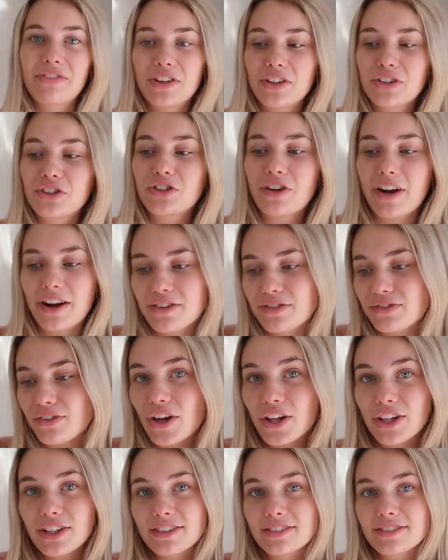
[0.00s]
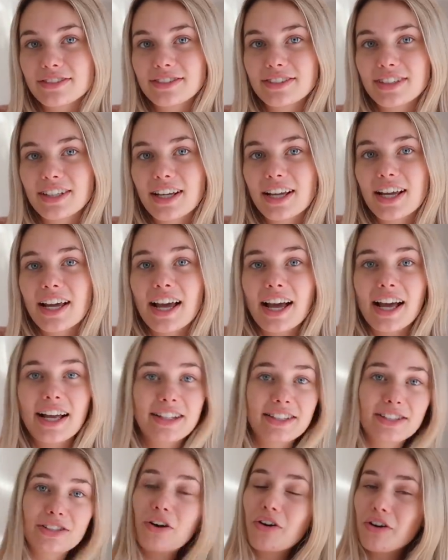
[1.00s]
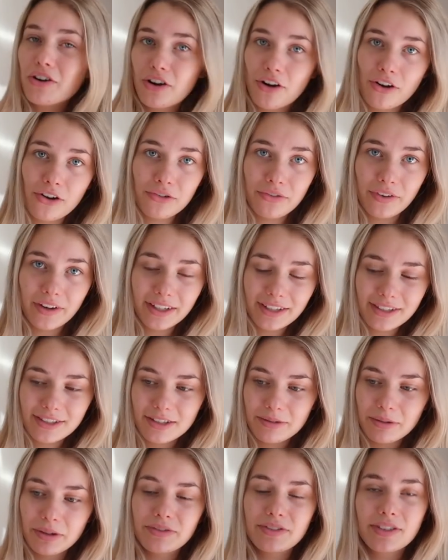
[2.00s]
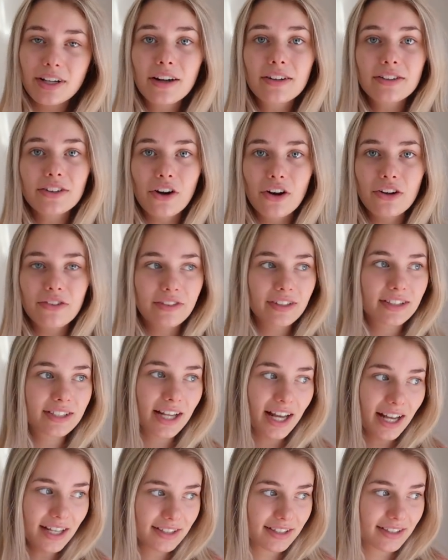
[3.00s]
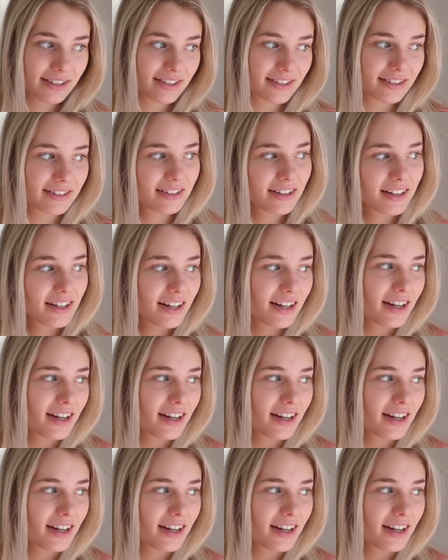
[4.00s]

feel dreadful. It's not COVID. We've done COVID tests,